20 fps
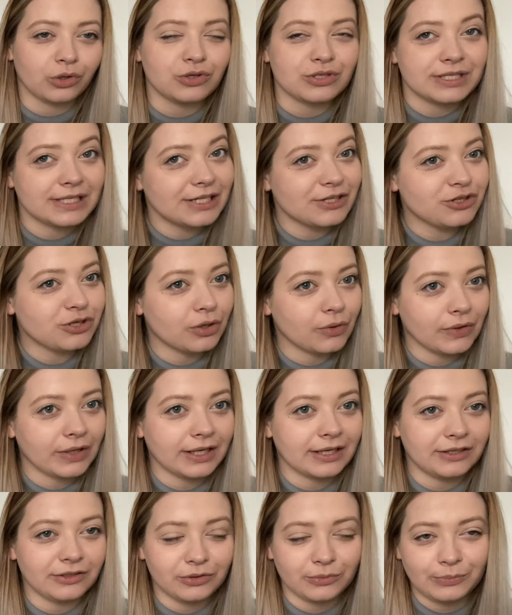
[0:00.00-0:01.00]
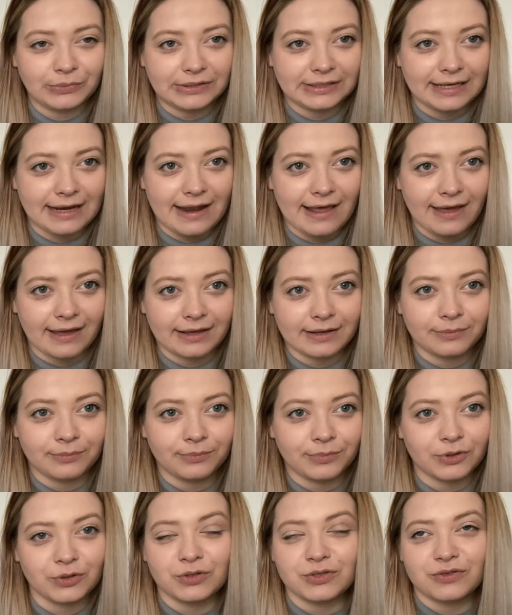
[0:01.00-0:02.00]
You're still showing a little bit leg
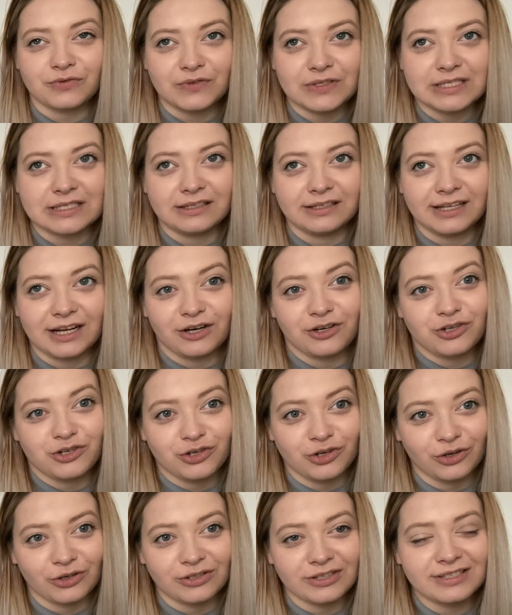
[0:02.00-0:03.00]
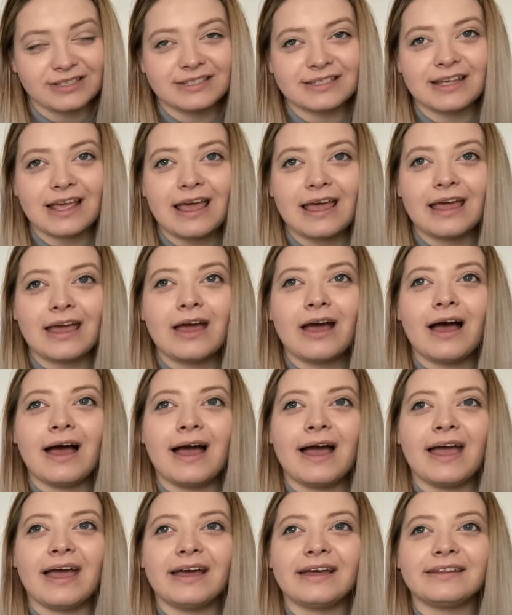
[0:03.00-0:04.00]
because obviously they are short,
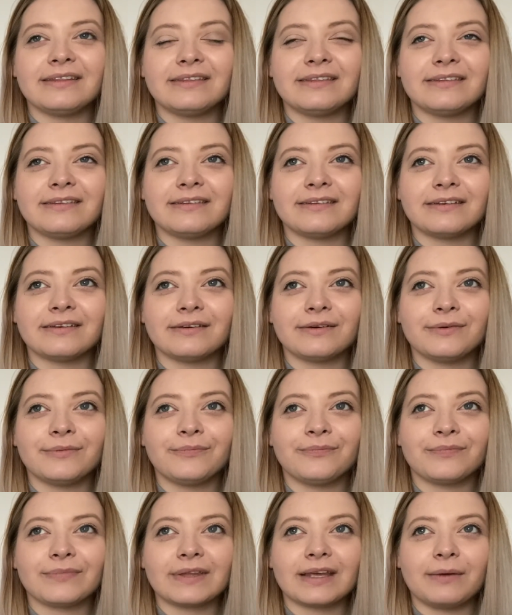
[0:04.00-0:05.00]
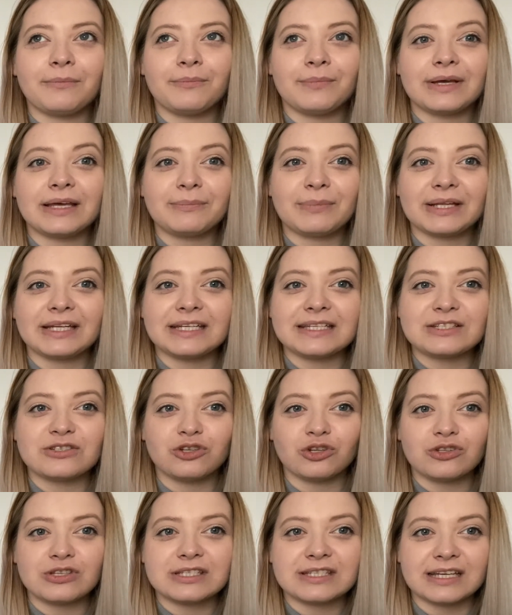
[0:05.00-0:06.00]
and but it's
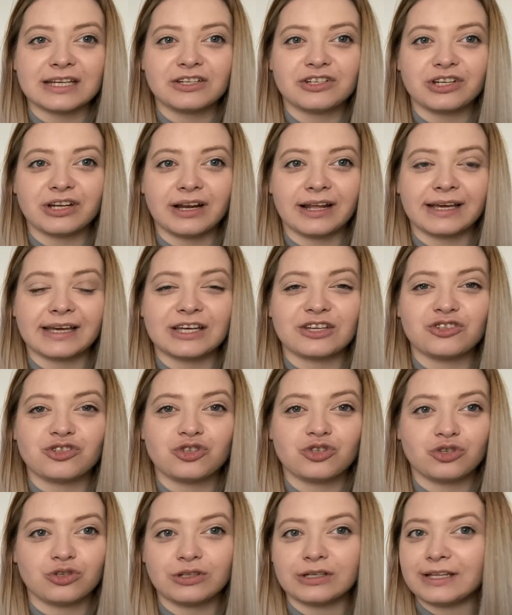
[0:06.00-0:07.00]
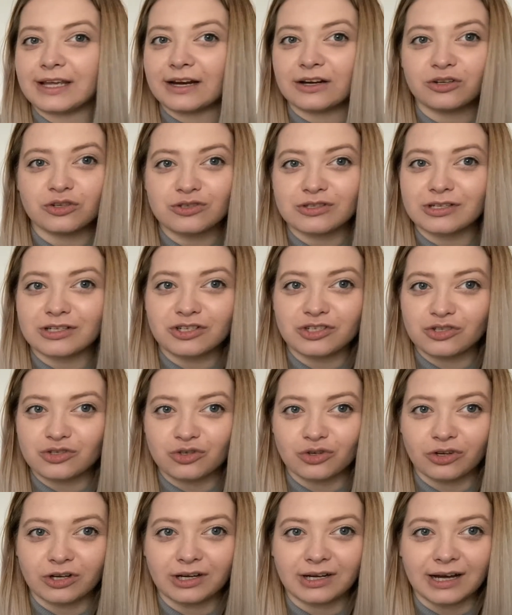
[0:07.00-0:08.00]
not such a like a they are not such a
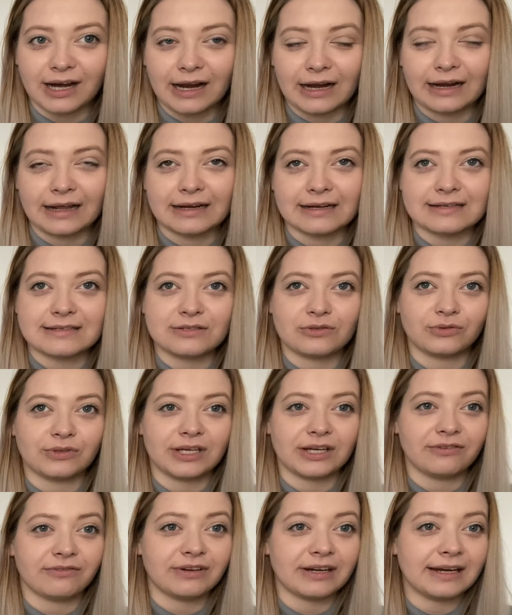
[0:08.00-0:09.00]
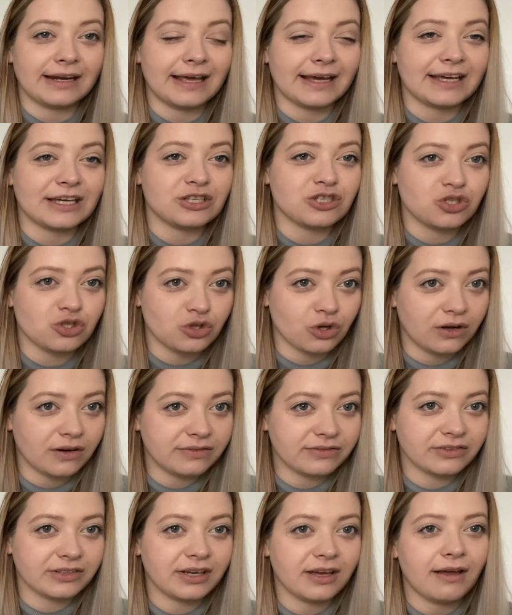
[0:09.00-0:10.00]
strong color, so they're very like a
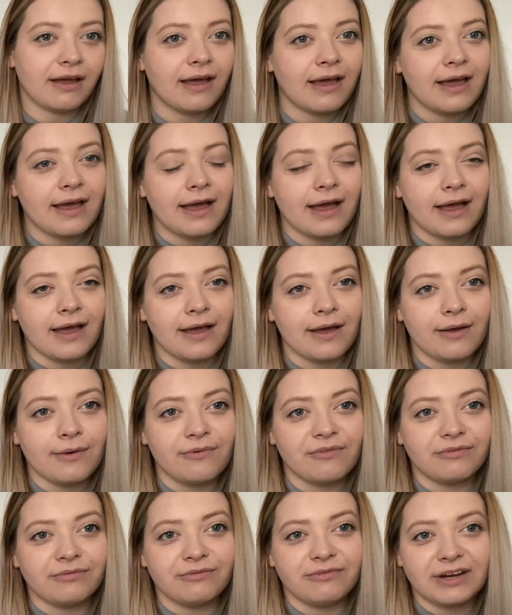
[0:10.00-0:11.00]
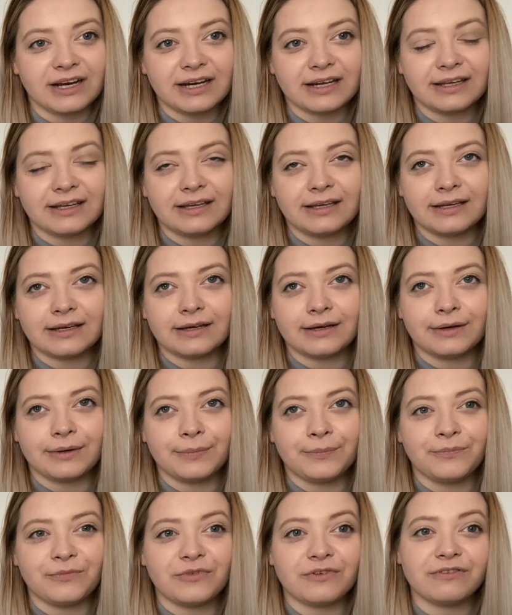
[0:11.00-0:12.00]
soft, very
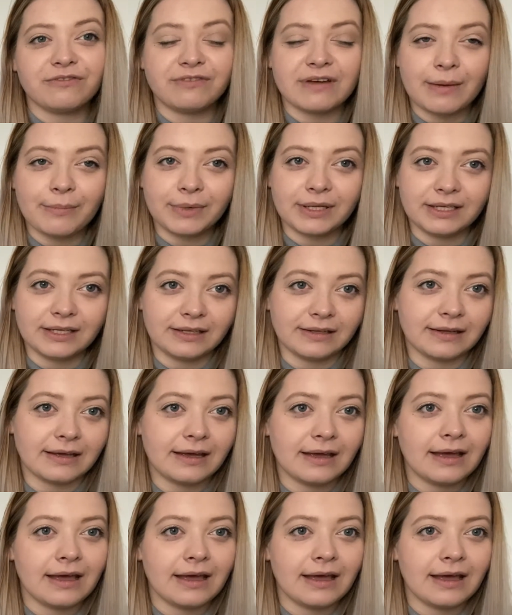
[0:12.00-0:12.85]
feminine